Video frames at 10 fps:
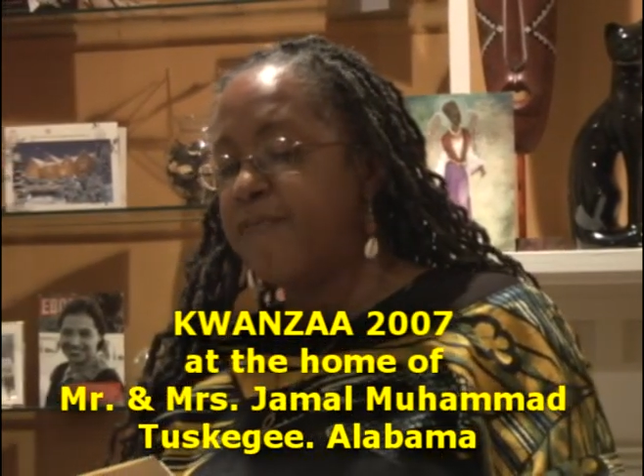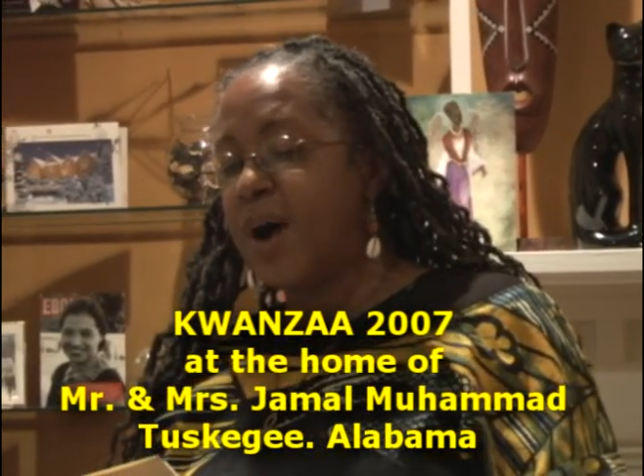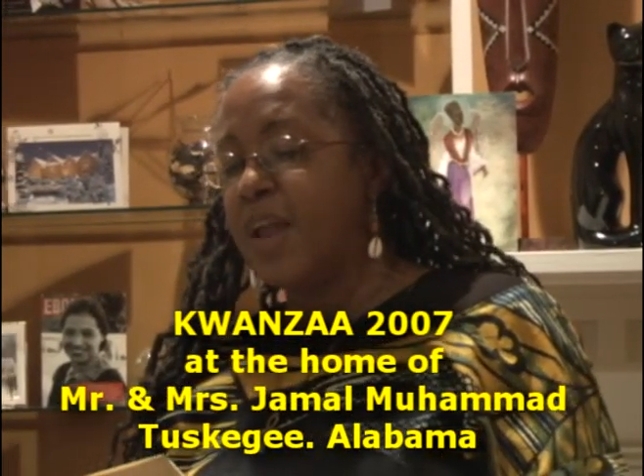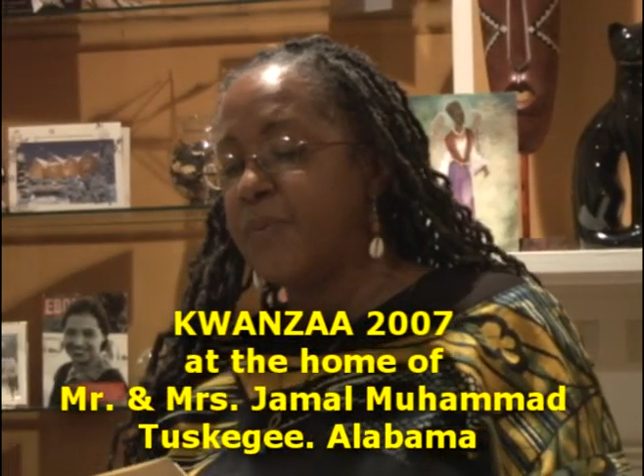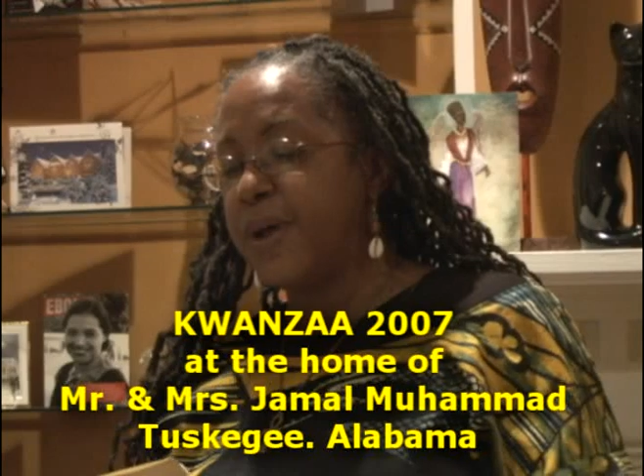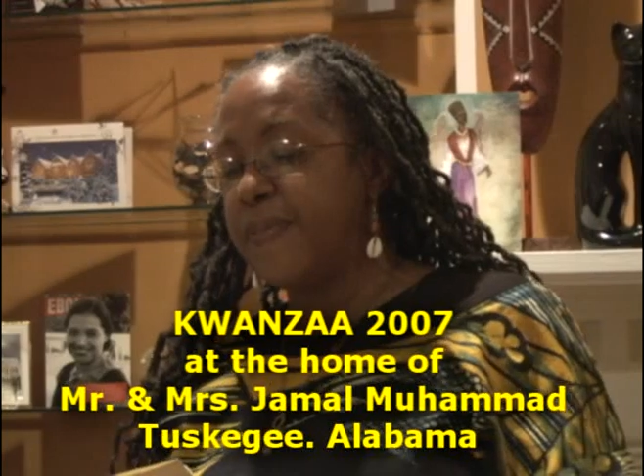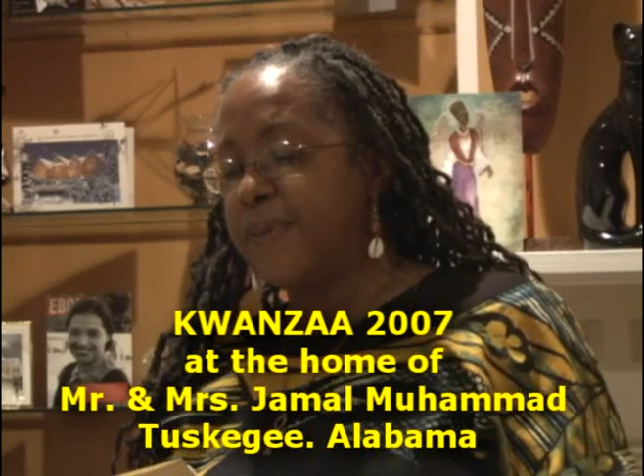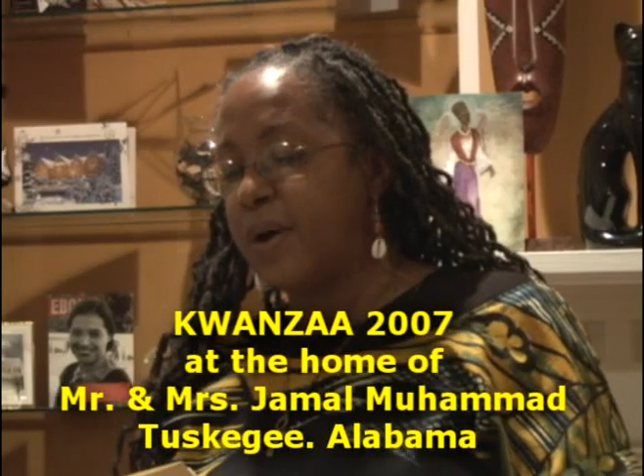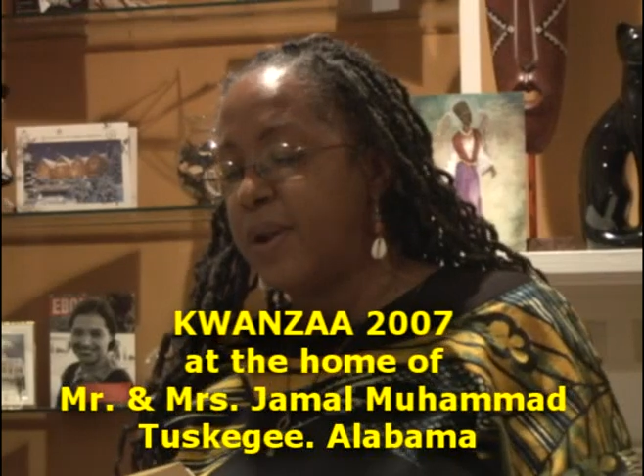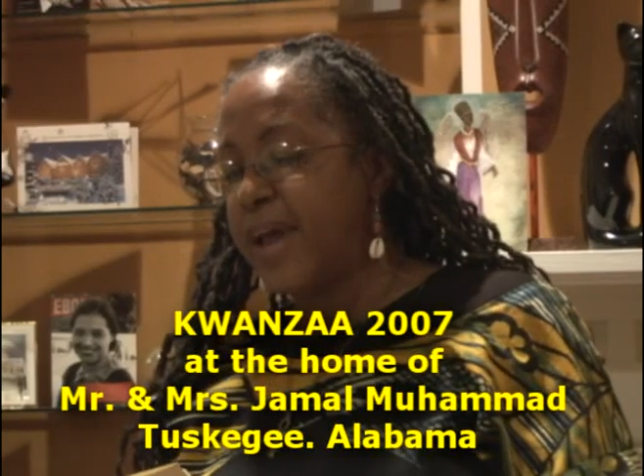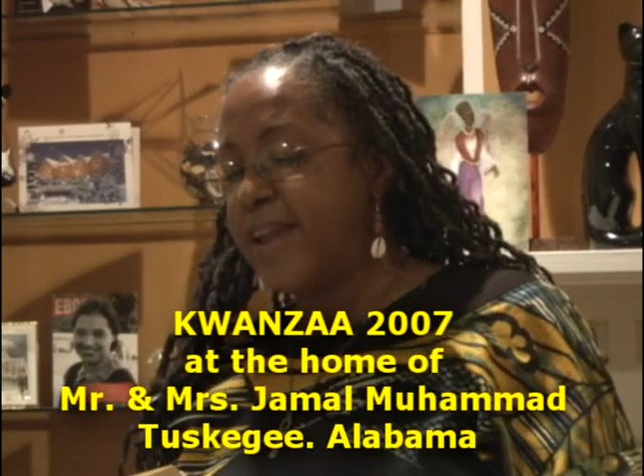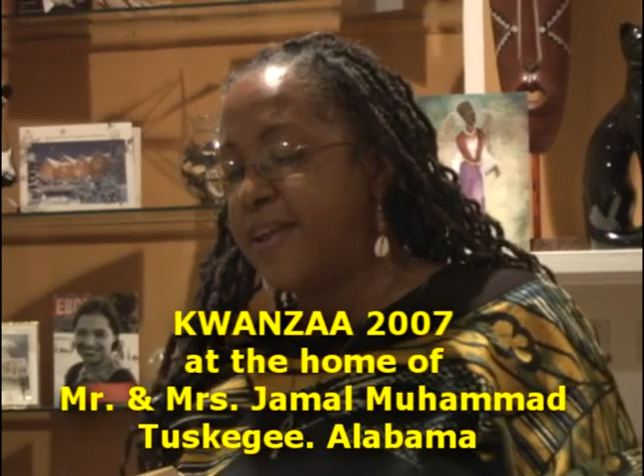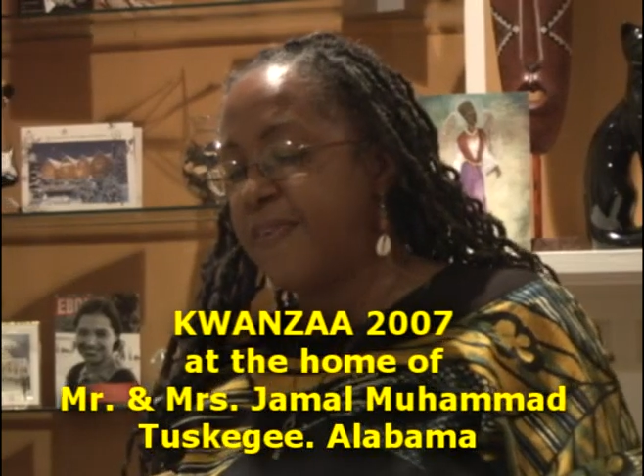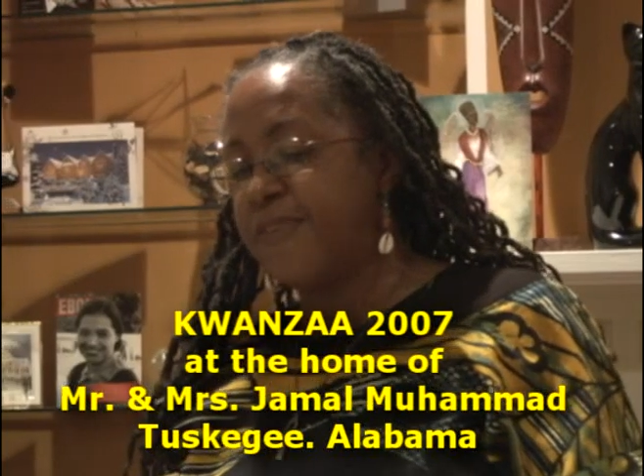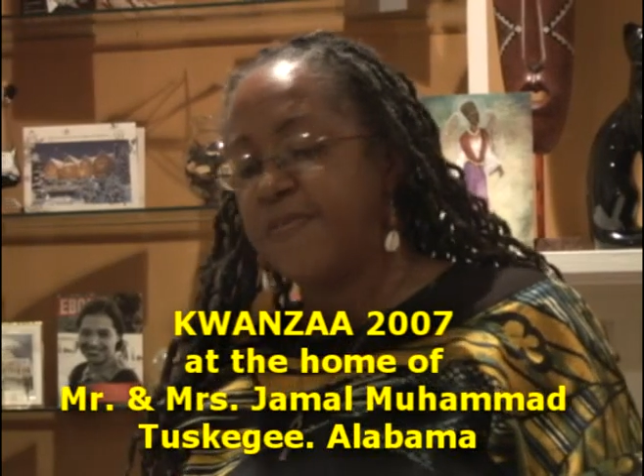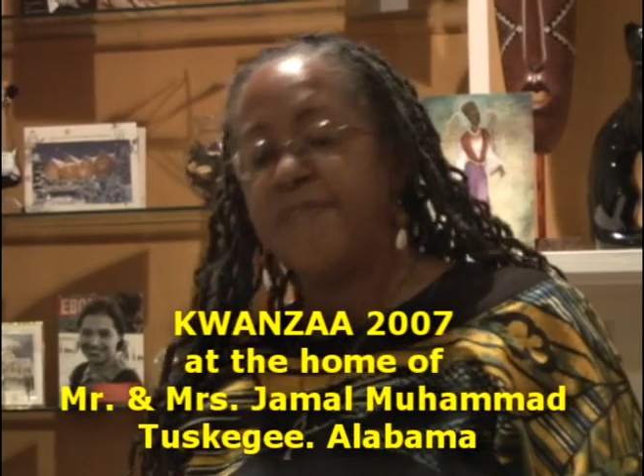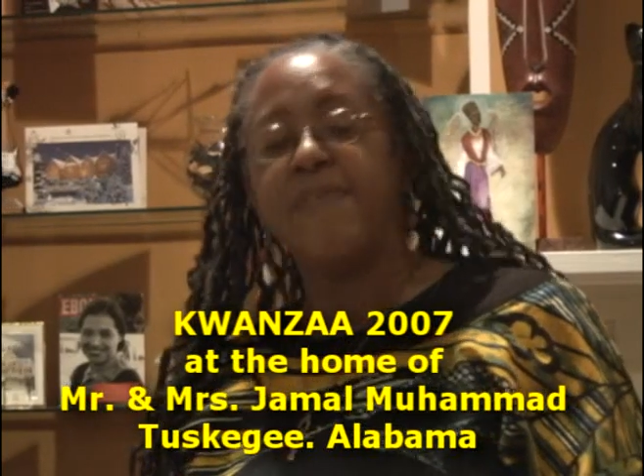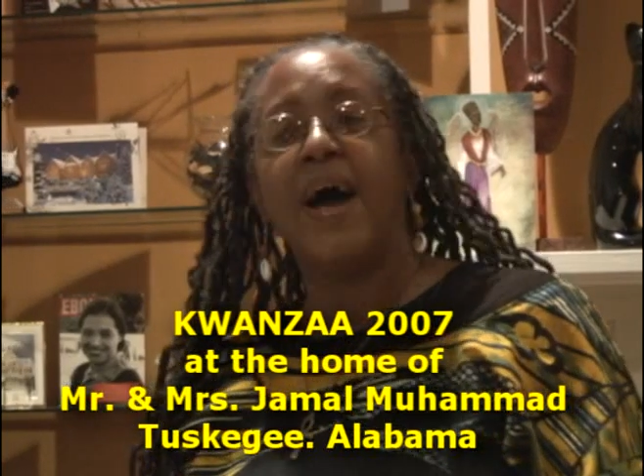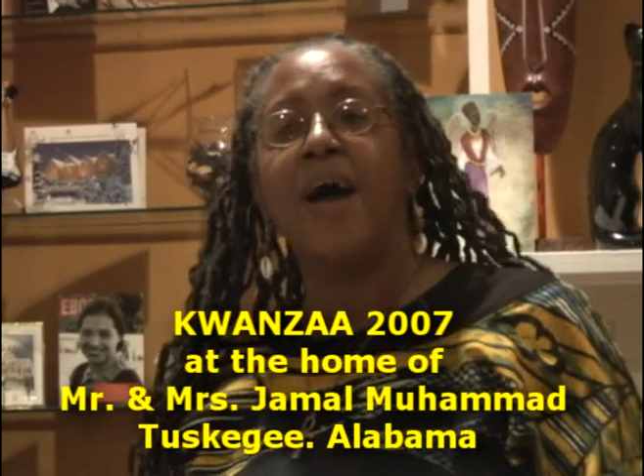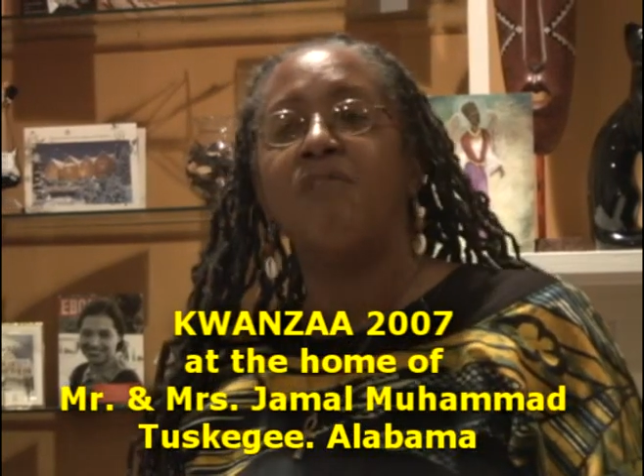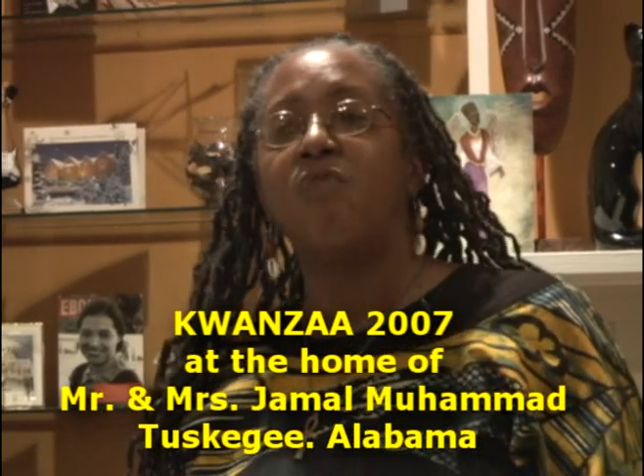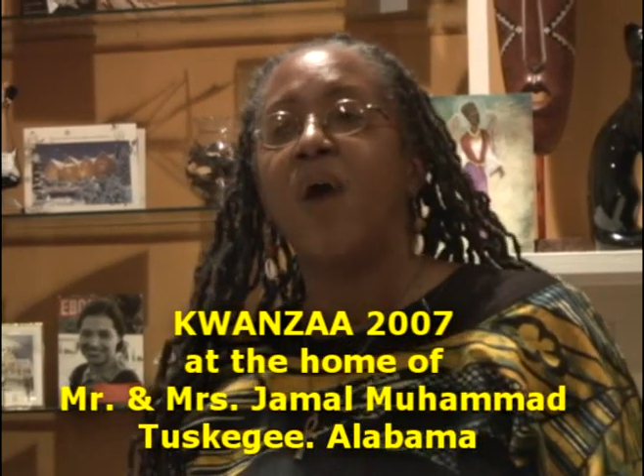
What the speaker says: following the 1965